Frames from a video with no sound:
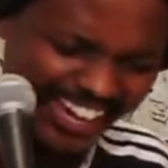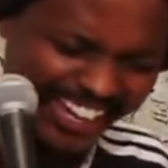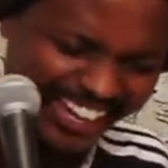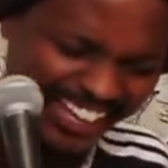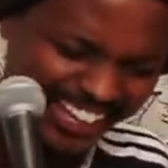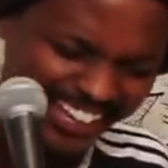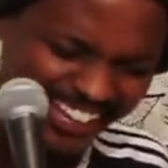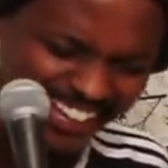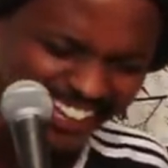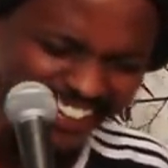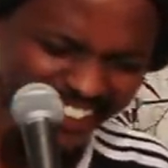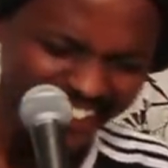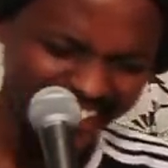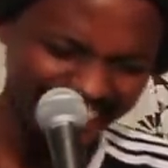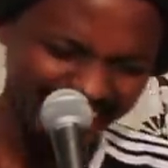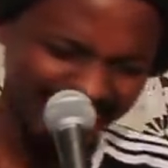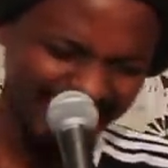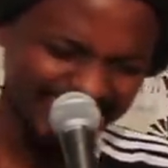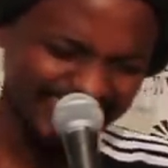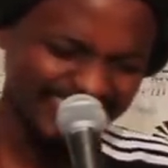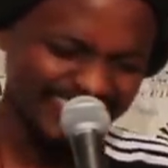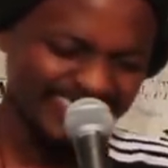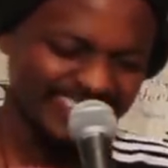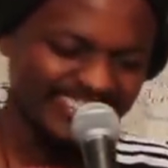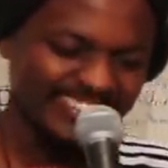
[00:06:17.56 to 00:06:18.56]

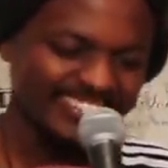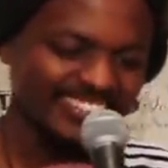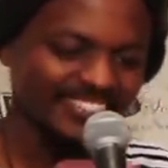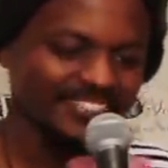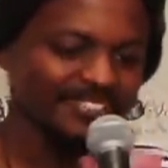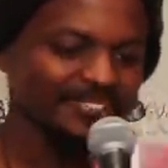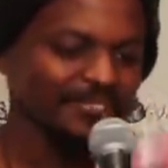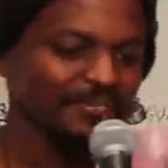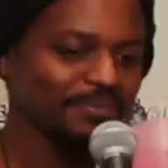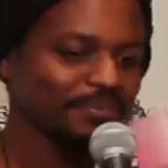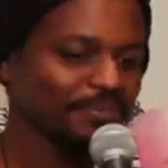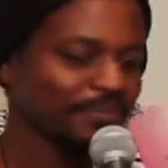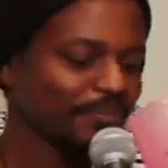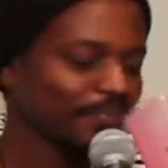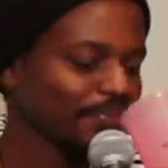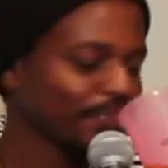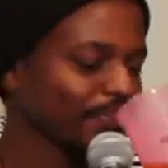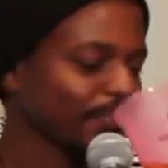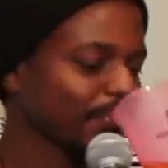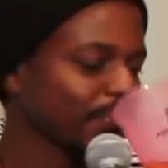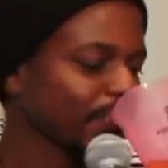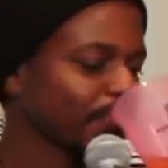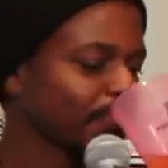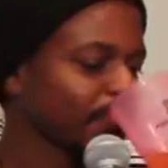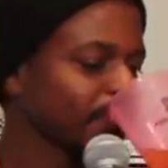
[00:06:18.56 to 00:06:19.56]

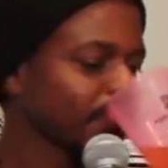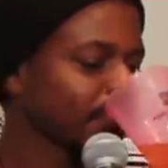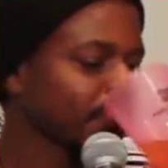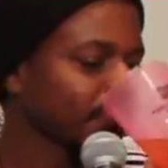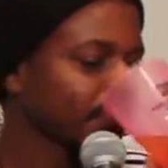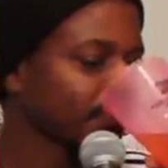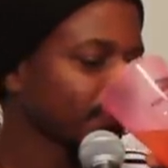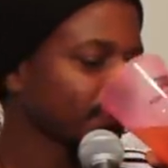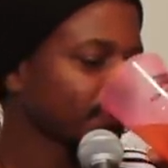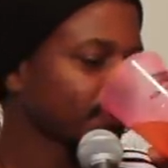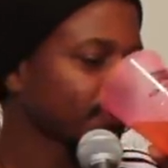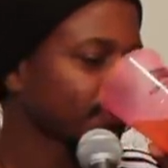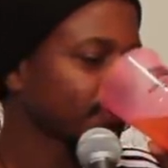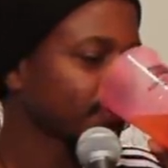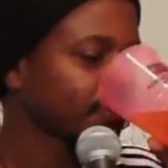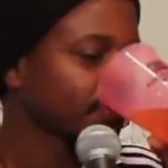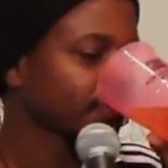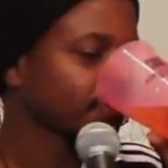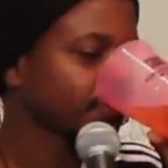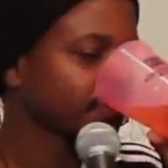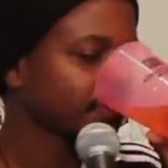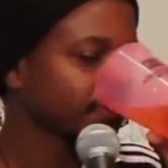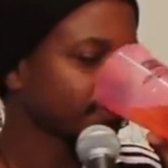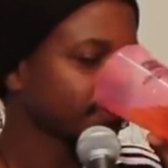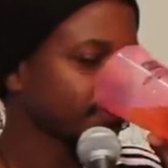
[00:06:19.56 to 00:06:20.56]

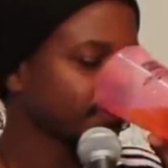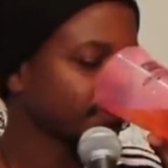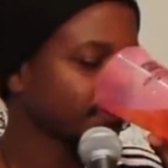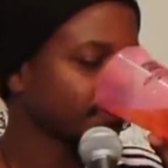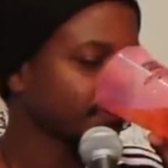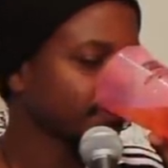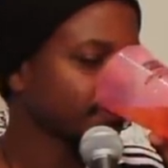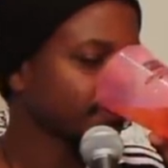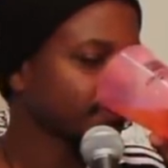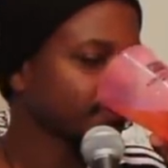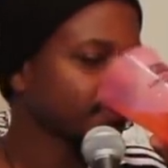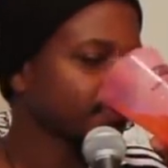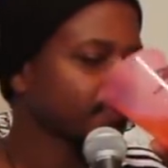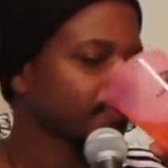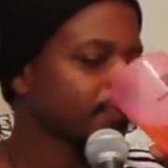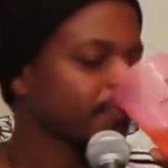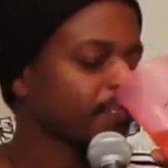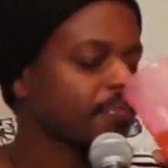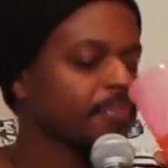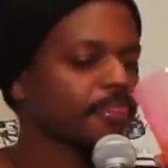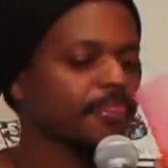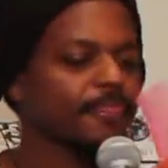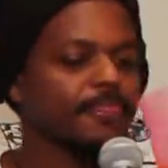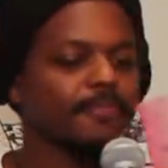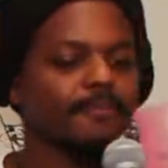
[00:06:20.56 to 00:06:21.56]

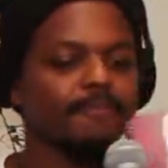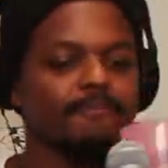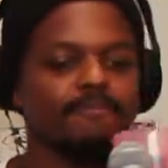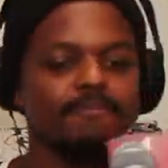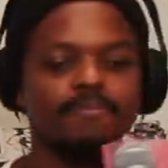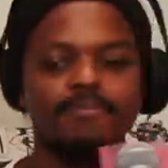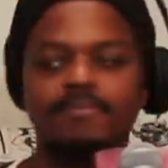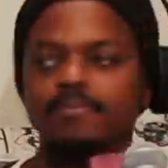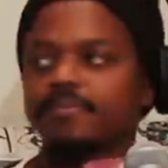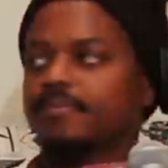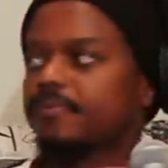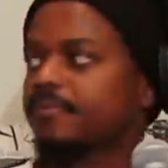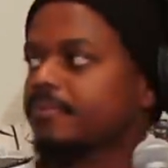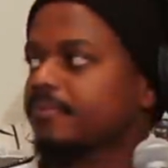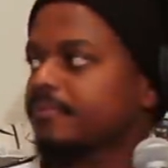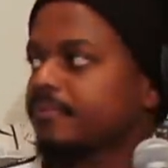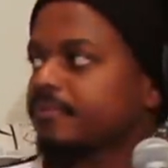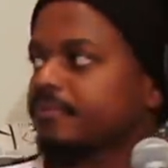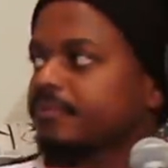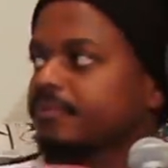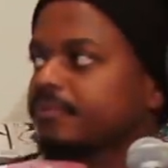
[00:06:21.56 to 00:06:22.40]
(not speaking)